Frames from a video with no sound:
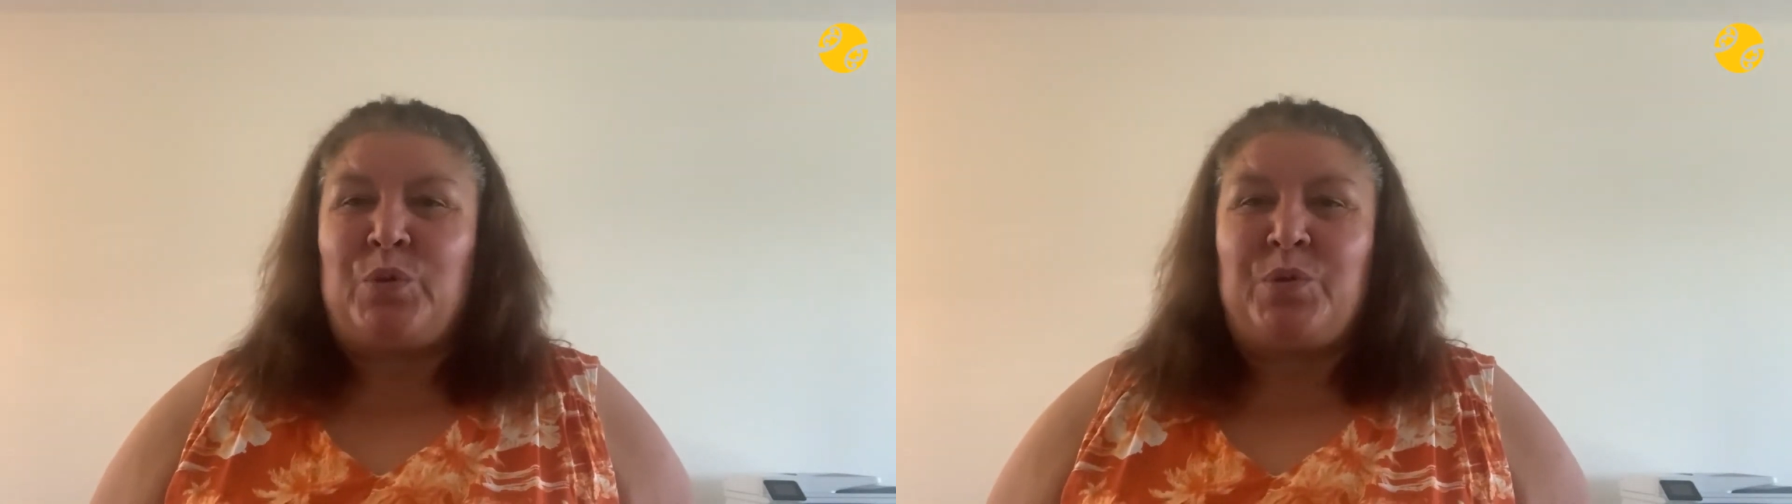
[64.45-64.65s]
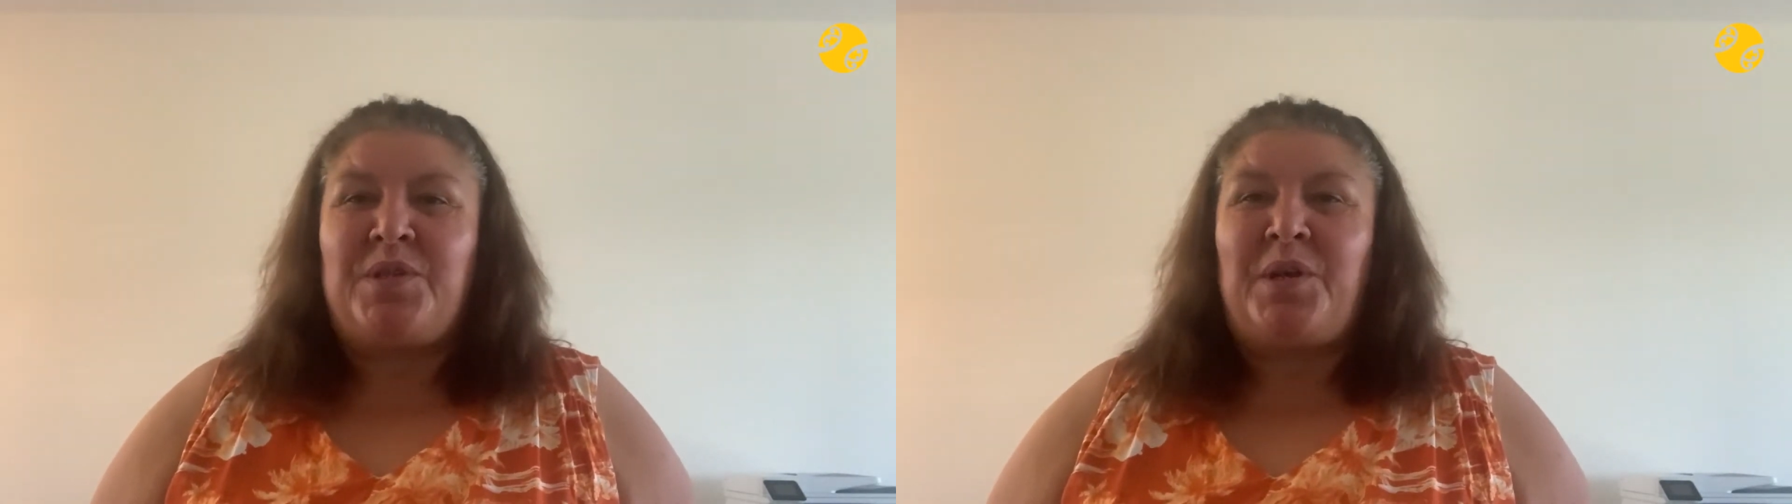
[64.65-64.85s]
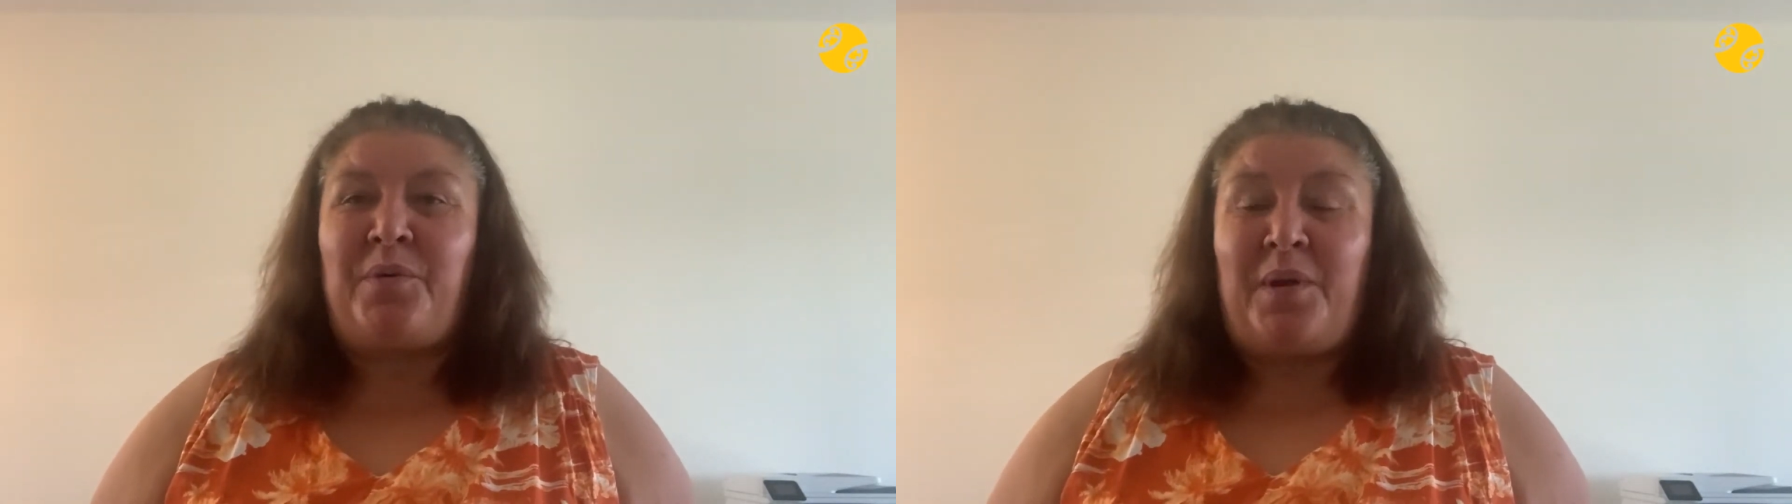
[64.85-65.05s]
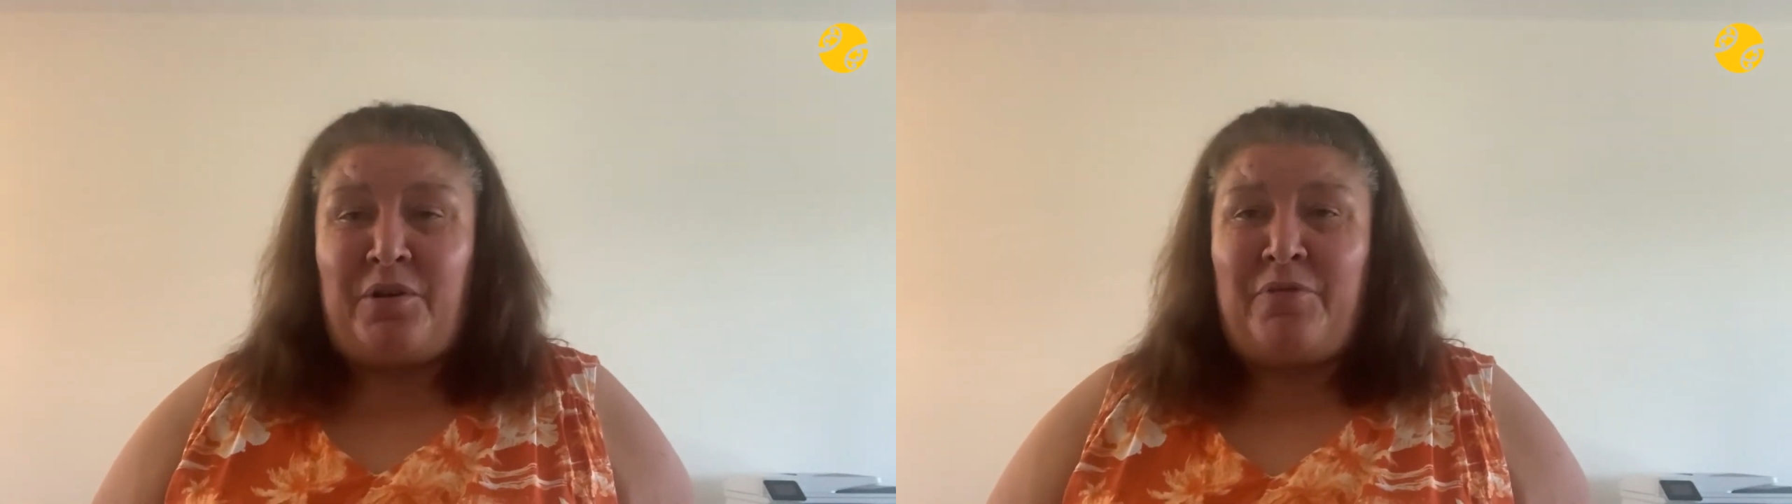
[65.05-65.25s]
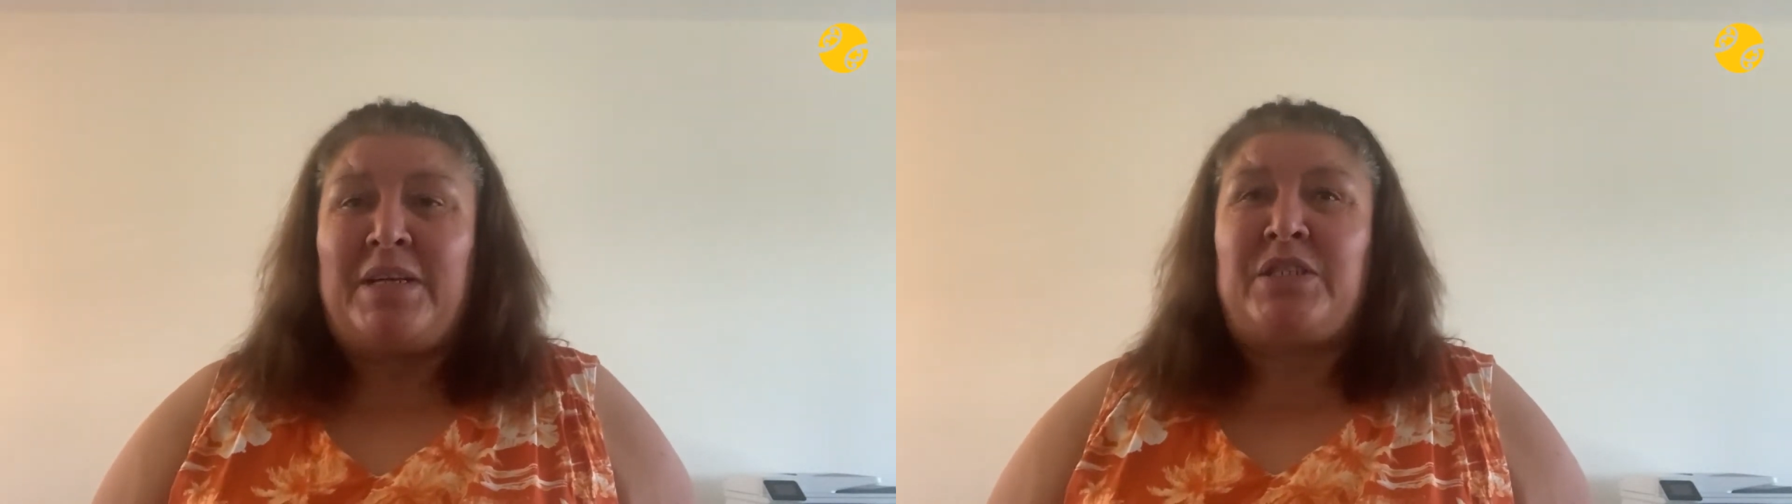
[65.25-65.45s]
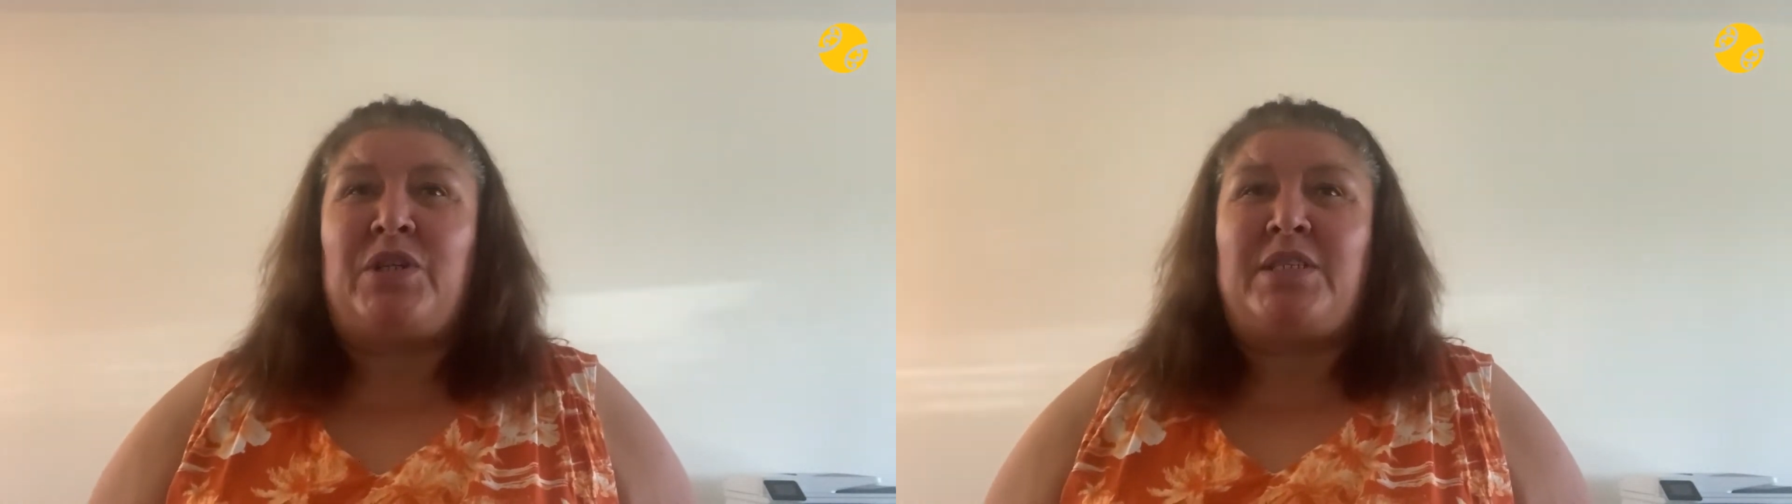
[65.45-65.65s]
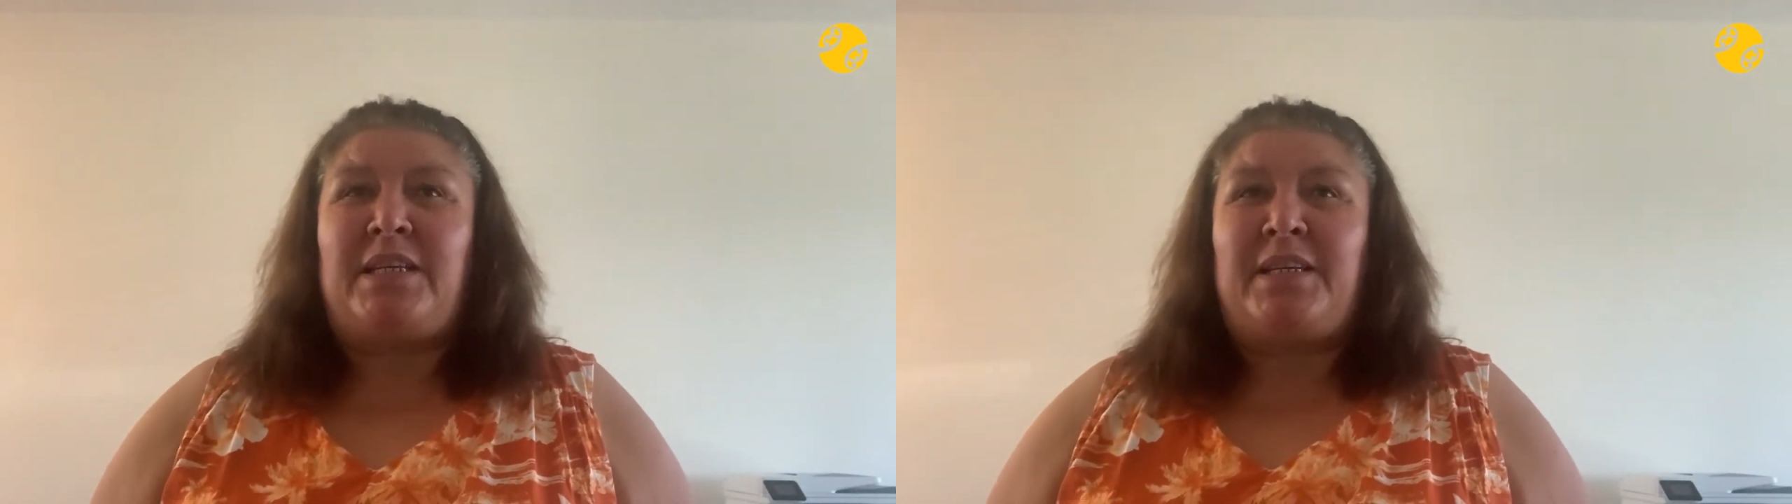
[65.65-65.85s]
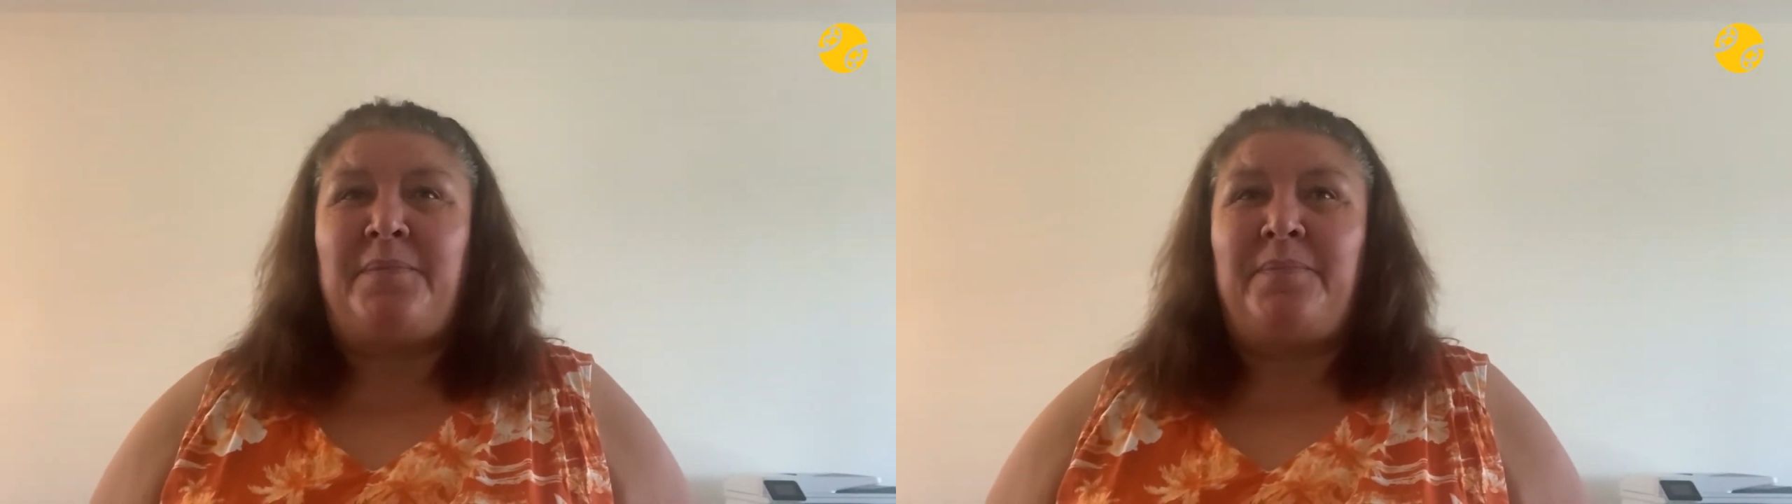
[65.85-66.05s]
also a great
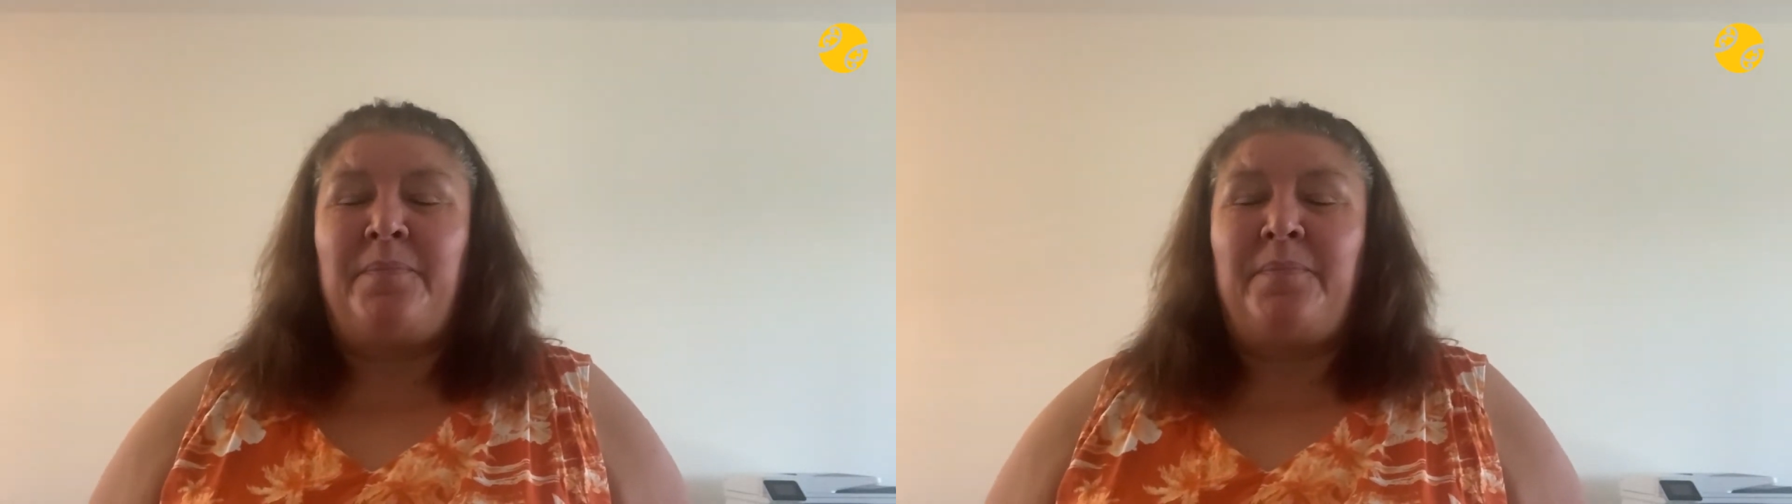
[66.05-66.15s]
idea.